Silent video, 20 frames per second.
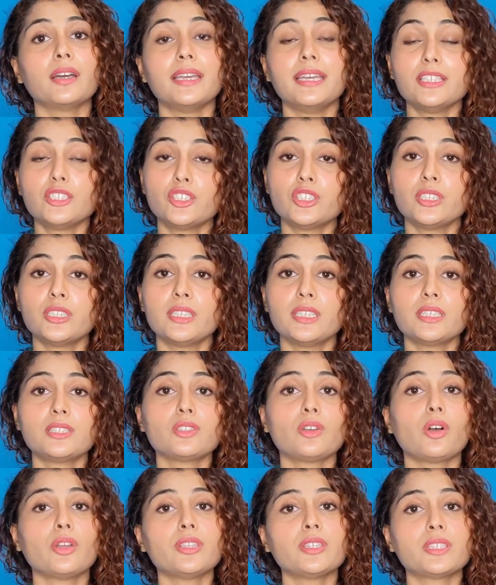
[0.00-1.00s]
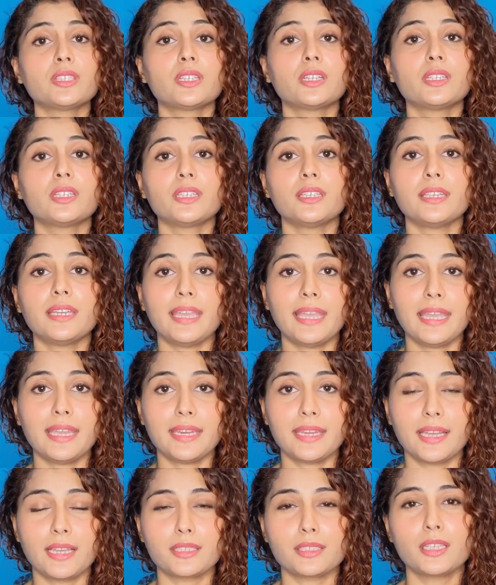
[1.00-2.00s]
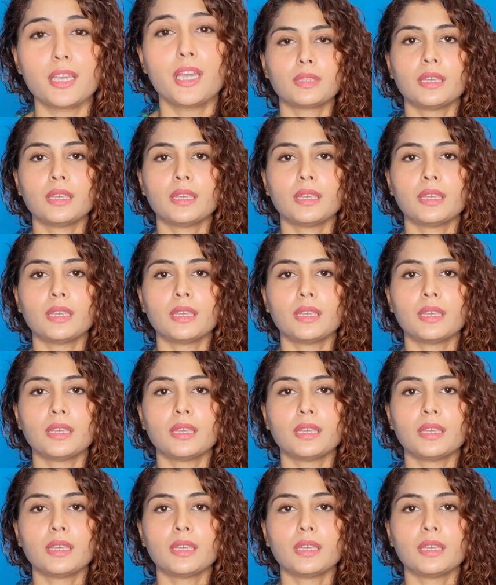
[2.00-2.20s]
itchiness on certain areas.